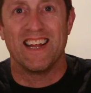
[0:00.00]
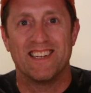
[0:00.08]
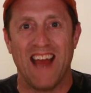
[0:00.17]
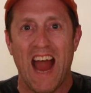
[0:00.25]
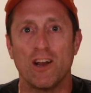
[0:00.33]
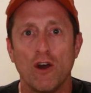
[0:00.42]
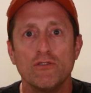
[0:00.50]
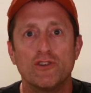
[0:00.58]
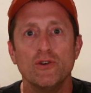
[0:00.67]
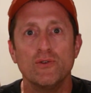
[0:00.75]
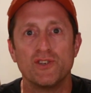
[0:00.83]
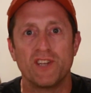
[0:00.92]
Taco
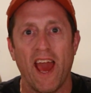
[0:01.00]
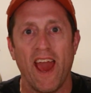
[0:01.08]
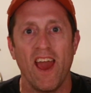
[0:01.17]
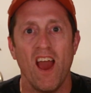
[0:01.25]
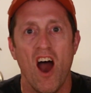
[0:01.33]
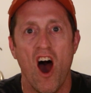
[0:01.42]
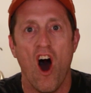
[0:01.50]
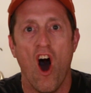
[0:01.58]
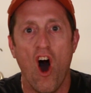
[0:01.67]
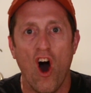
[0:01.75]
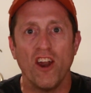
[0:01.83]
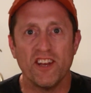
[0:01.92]
Tuesday
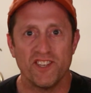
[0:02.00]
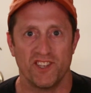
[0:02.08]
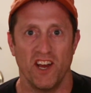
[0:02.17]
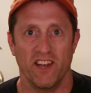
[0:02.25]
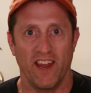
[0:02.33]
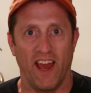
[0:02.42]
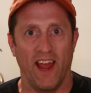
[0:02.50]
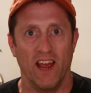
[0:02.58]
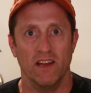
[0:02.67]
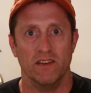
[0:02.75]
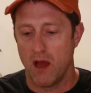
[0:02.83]
on a Sunday.